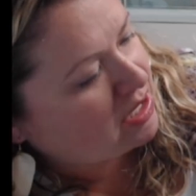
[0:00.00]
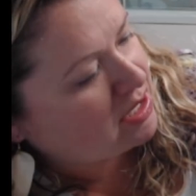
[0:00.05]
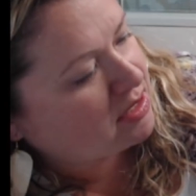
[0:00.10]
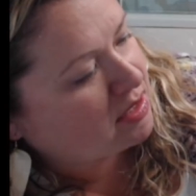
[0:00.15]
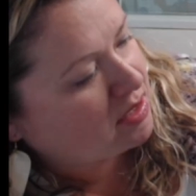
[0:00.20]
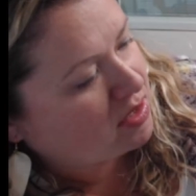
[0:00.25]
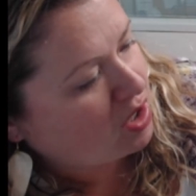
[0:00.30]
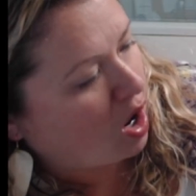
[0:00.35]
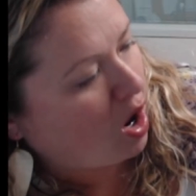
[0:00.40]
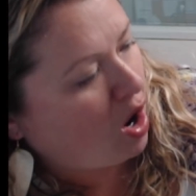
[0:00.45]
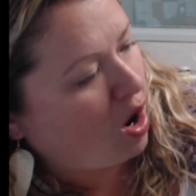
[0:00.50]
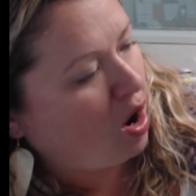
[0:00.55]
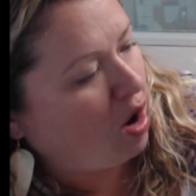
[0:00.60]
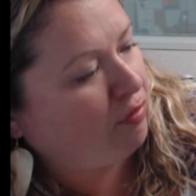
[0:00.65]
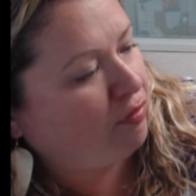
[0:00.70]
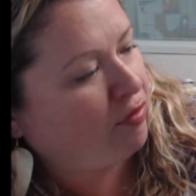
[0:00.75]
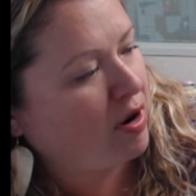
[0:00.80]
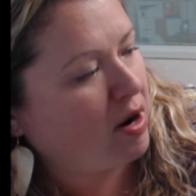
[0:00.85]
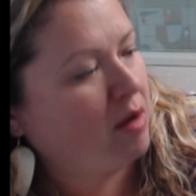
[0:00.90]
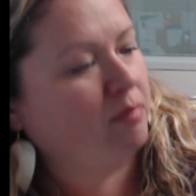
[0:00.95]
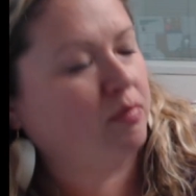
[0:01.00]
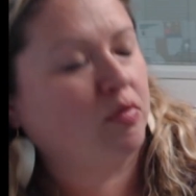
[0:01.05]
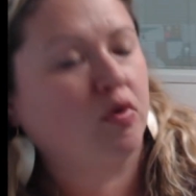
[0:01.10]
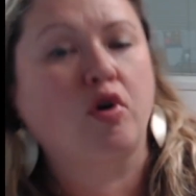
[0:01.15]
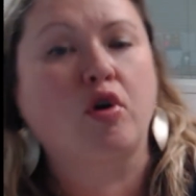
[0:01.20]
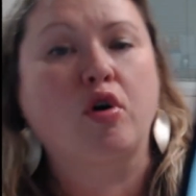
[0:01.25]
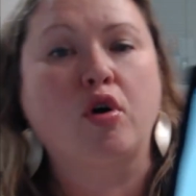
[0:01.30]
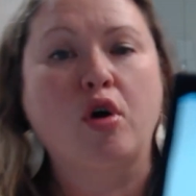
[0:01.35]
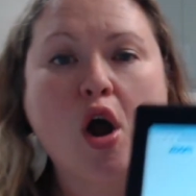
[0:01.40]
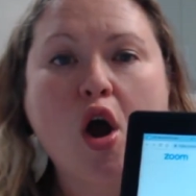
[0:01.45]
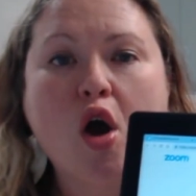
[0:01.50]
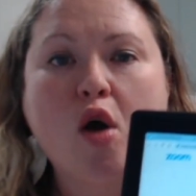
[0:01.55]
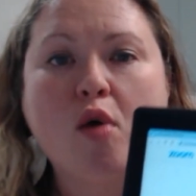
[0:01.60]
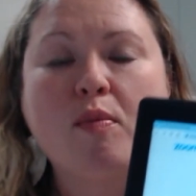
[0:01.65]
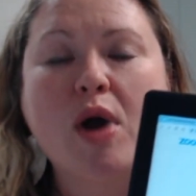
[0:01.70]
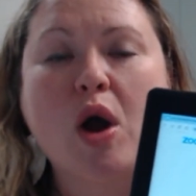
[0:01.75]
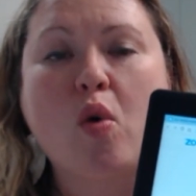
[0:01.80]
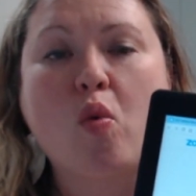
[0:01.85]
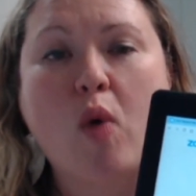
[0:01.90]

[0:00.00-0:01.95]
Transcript: install from Chrome